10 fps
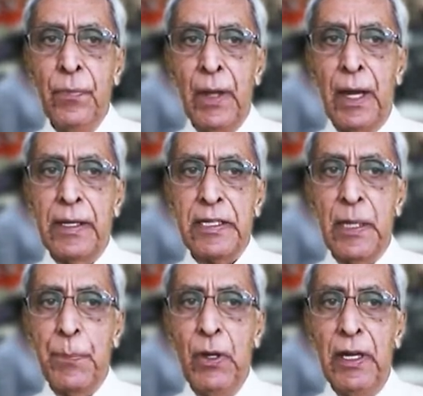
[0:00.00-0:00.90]
at a
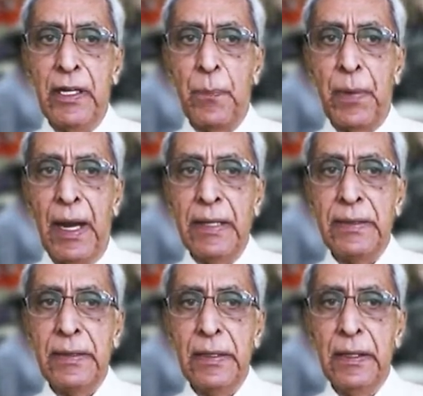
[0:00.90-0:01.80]
stipulated
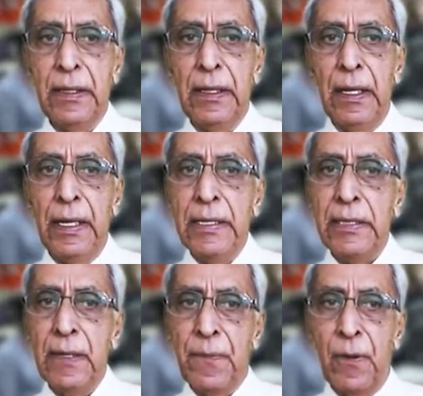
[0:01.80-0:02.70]
price
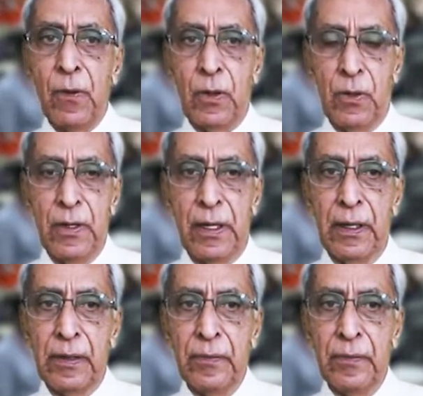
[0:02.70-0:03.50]
is a forward contract.